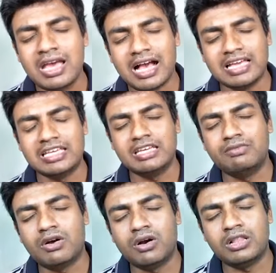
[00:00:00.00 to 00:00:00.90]
I give
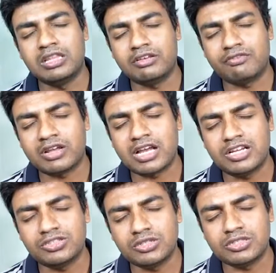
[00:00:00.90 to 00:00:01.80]
all their
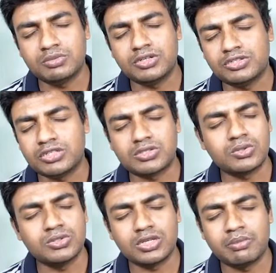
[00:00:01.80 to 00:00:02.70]
financial, spiritual,
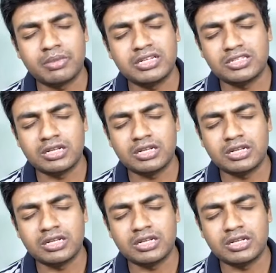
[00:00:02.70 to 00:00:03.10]
social, mental,